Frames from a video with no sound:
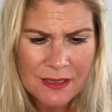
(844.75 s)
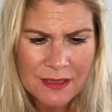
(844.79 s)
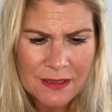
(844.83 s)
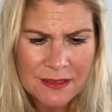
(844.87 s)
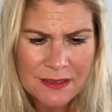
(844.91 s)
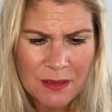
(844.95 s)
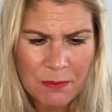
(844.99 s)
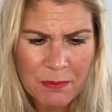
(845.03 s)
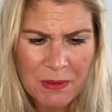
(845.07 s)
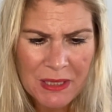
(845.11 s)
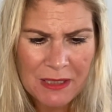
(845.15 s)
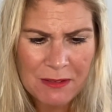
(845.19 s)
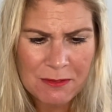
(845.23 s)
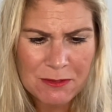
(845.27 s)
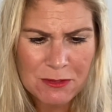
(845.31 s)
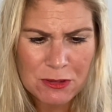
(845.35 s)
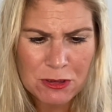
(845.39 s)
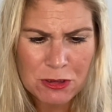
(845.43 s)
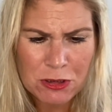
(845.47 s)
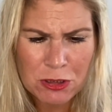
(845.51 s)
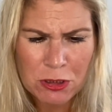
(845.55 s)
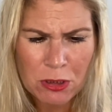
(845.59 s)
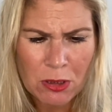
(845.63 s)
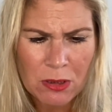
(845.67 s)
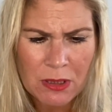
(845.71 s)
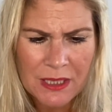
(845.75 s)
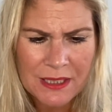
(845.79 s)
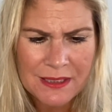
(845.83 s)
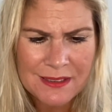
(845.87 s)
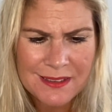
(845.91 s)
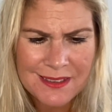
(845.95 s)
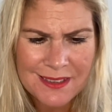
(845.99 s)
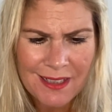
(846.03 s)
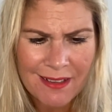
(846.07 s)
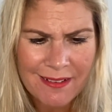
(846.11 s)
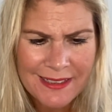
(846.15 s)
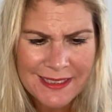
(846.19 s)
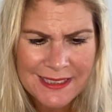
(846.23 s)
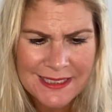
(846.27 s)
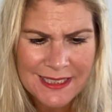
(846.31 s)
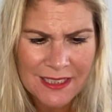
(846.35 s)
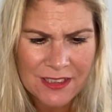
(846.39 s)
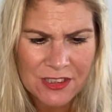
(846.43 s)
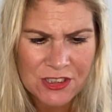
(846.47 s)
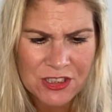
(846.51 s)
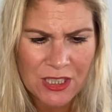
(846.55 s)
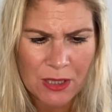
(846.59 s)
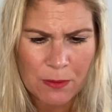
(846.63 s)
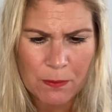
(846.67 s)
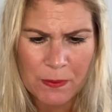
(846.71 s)
Something troglodytic,
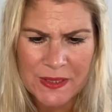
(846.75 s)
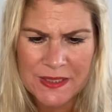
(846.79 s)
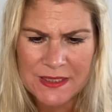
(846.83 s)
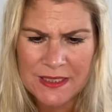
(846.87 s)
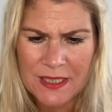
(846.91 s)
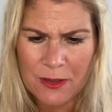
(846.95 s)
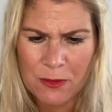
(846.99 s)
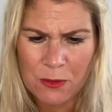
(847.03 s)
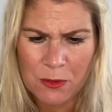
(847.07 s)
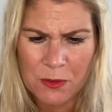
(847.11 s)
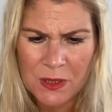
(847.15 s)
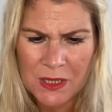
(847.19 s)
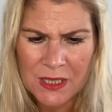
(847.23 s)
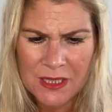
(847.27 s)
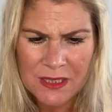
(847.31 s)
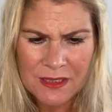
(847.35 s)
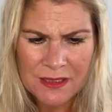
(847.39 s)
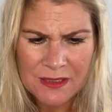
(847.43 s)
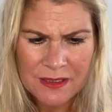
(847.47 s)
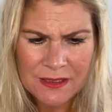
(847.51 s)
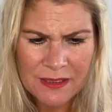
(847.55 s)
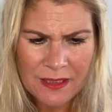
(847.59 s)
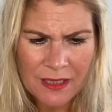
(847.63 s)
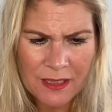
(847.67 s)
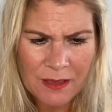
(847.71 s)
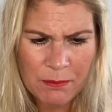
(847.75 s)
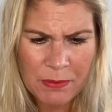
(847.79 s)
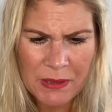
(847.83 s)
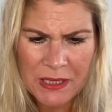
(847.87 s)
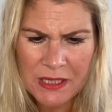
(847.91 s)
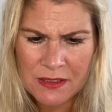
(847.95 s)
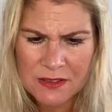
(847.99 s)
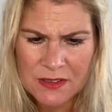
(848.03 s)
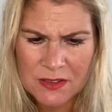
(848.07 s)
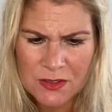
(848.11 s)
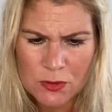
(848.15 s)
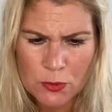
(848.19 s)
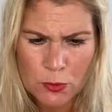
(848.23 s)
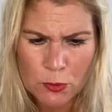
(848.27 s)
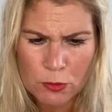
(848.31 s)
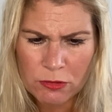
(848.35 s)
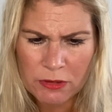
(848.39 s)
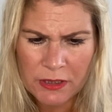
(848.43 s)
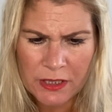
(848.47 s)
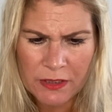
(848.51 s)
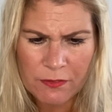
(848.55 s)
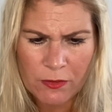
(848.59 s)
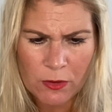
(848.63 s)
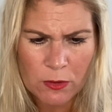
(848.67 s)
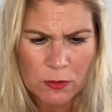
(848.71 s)
shall we say, or can it be the
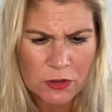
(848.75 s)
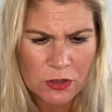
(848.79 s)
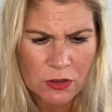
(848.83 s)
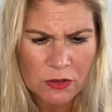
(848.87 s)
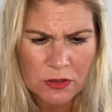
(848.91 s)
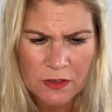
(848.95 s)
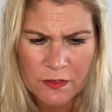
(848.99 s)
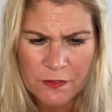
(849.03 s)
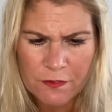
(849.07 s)
story of old Dr.